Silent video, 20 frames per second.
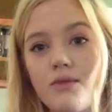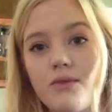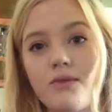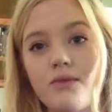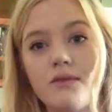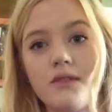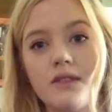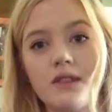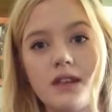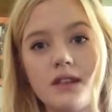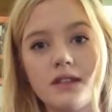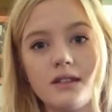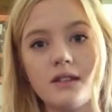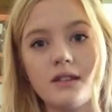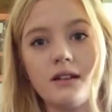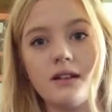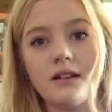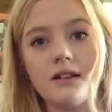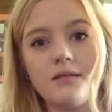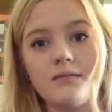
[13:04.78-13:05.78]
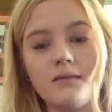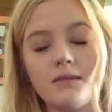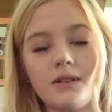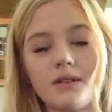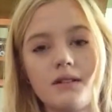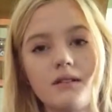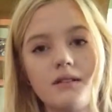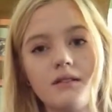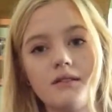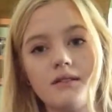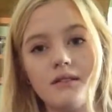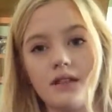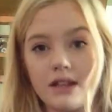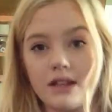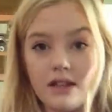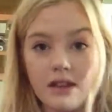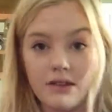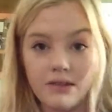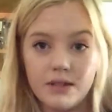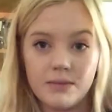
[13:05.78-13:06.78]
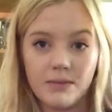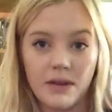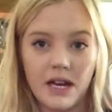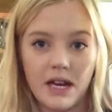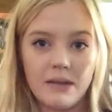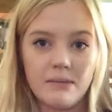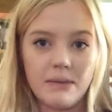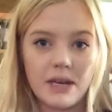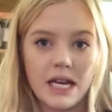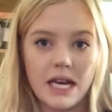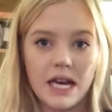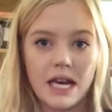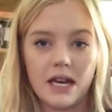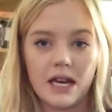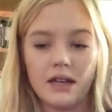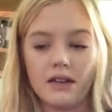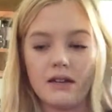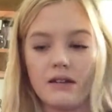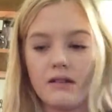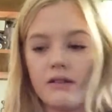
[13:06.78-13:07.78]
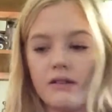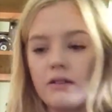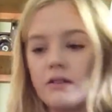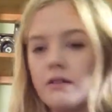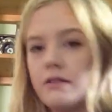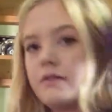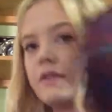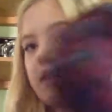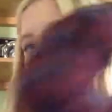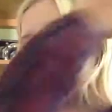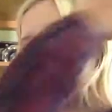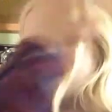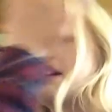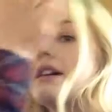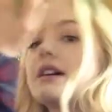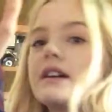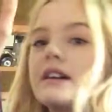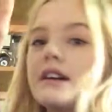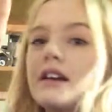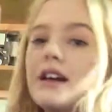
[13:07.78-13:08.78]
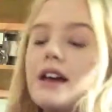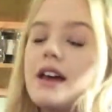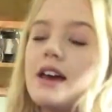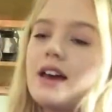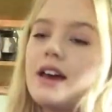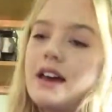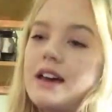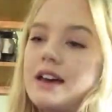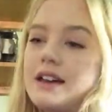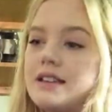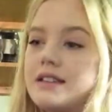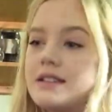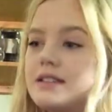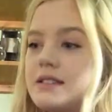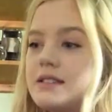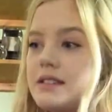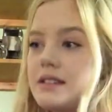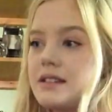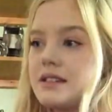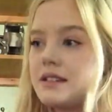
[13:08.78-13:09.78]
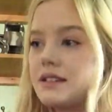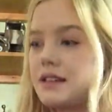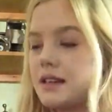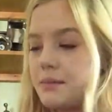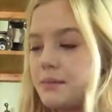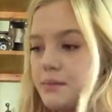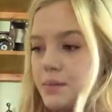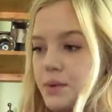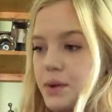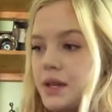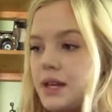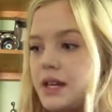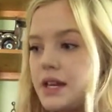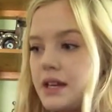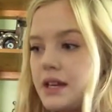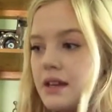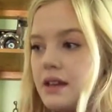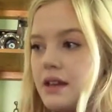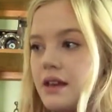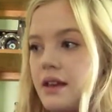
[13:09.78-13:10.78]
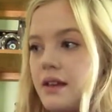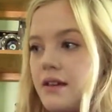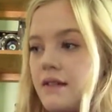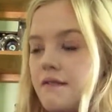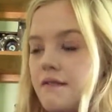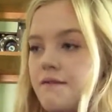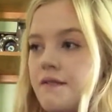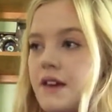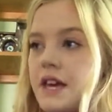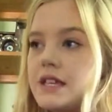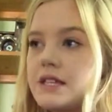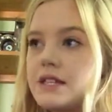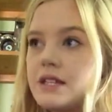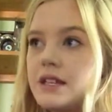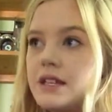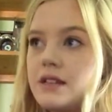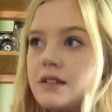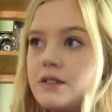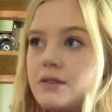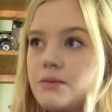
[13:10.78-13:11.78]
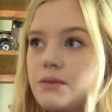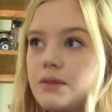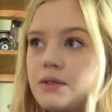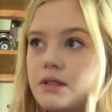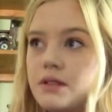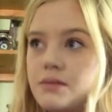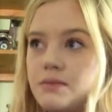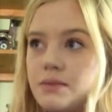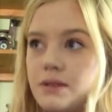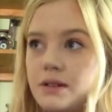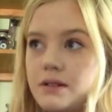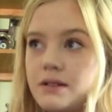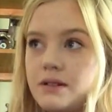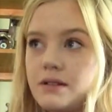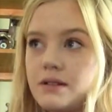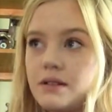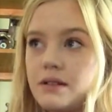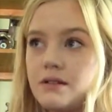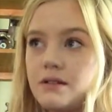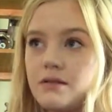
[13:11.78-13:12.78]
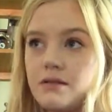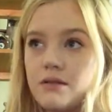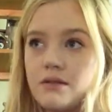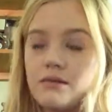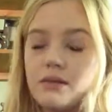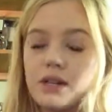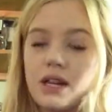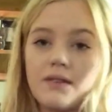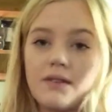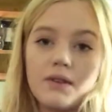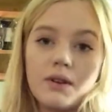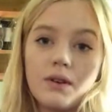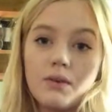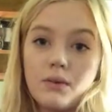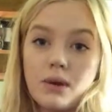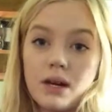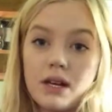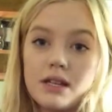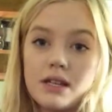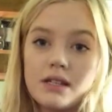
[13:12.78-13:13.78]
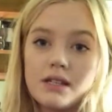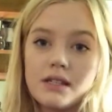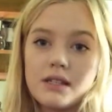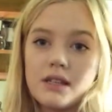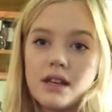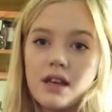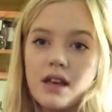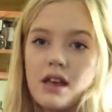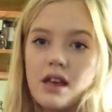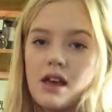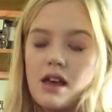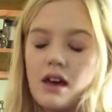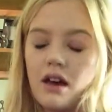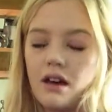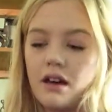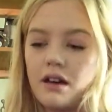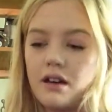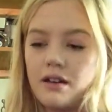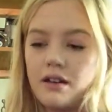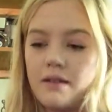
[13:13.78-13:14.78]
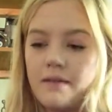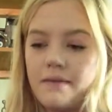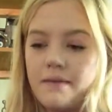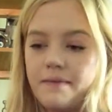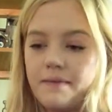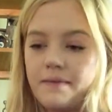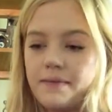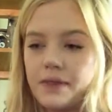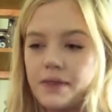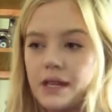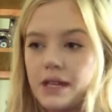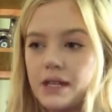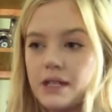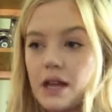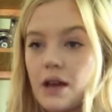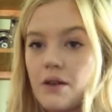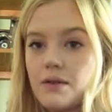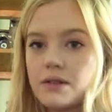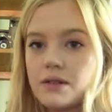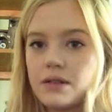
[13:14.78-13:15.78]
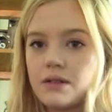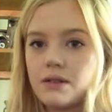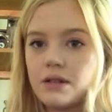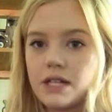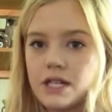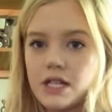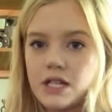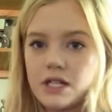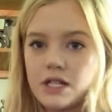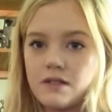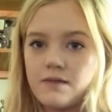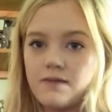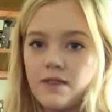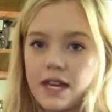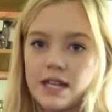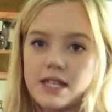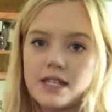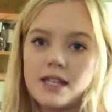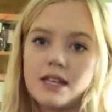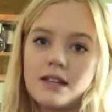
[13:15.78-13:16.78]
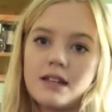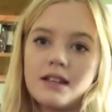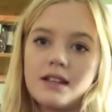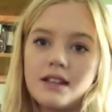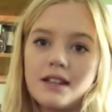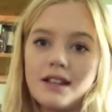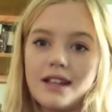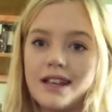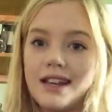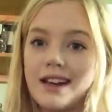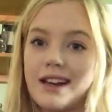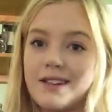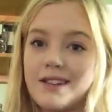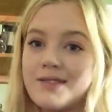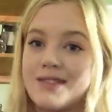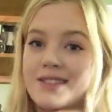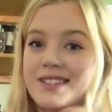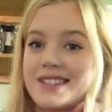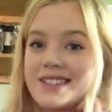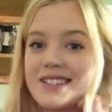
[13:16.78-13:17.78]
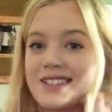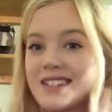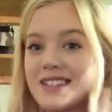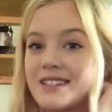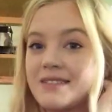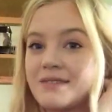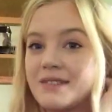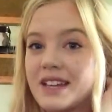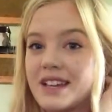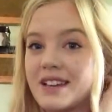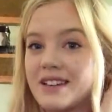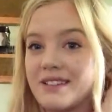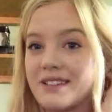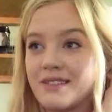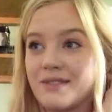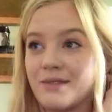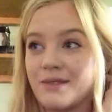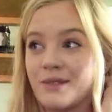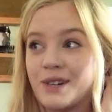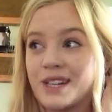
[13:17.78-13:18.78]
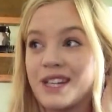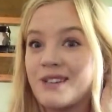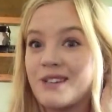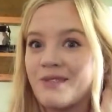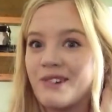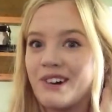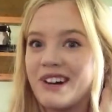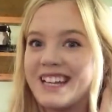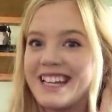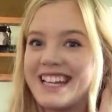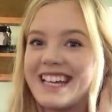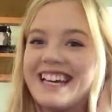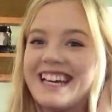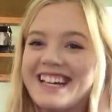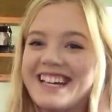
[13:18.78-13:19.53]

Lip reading: moved this arm, like that was behind my head, over and like put it facing towards this person or whatever it was. Because I was going to just face it. Like I was just going to be like, what do you want?